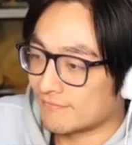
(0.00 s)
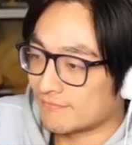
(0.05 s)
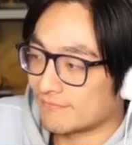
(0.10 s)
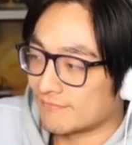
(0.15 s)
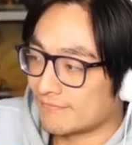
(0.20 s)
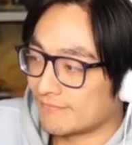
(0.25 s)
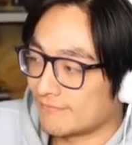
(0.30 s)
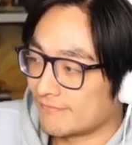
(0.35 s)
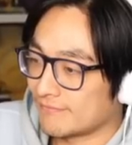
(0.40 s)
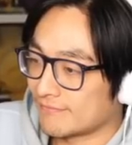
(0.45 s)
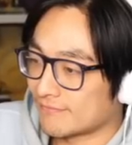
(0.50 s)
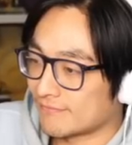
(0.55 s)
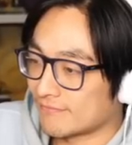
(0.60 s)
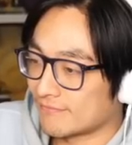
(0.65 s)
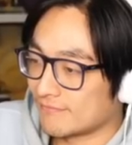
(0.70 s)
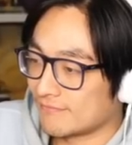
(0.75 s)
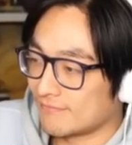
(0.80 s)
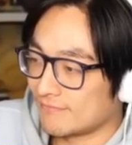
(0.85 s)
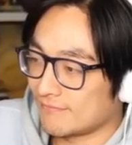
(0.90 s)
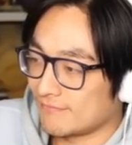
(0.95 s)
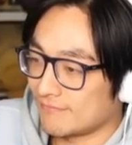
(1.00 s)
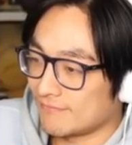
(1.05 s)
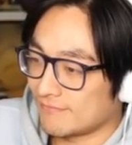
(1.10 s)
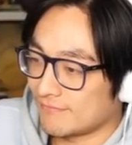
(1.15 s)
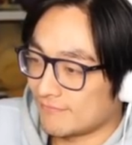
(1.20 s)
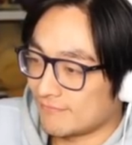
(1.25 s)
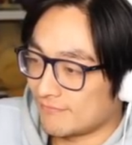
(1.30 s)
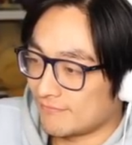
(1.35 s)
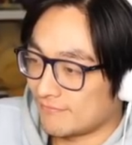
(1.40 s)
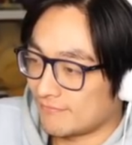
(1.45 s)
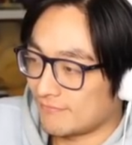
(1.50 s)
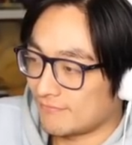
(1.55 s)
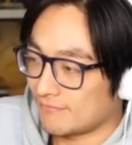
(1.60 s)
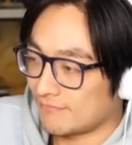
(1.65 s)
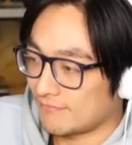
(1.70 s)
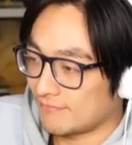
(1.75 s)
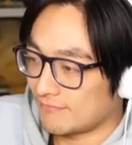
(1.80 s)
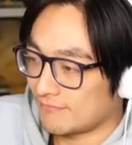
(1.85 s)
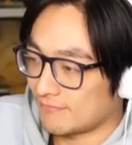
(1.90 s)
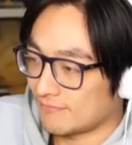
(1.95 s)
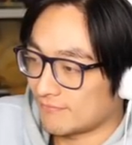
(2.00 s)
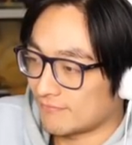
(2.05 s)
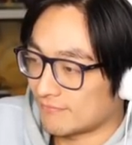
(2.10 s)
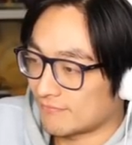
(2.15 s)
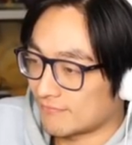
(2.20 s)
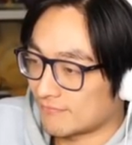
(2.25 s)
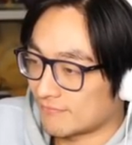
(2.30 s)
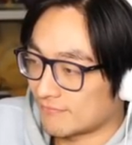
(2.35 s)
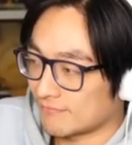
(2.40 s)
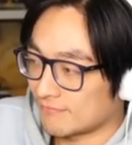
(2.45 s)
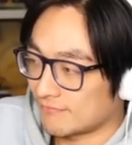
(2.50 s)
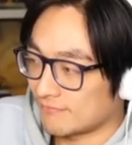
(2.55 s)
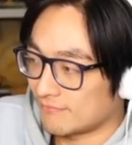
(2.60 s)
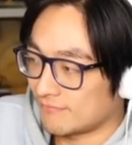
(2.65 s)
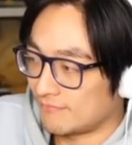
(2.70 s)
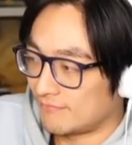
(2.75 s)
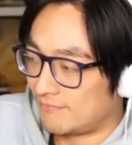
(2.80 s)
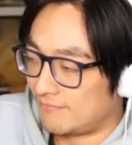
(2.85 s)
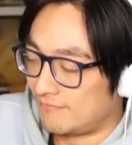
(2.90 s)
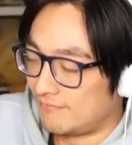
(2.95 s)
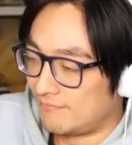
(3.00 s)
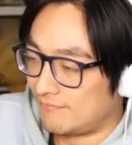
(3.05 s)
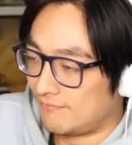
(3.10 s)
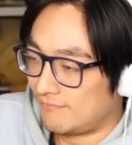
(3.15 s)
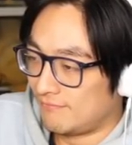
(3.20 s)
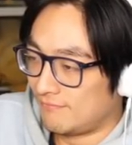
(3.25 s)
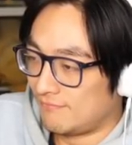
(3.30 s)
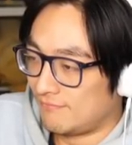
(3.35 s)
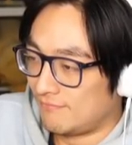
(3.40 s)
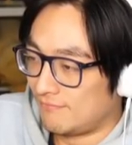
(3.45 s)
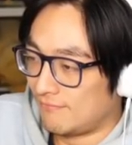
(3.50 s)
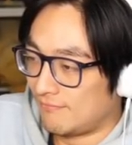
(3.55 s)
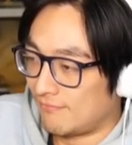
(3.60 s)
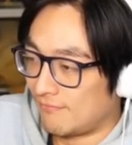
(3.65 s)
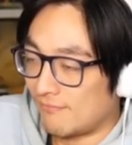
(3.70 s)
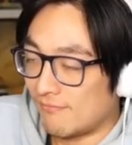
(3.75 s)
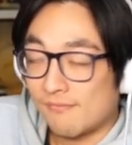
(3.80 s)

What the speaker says: (not speaking)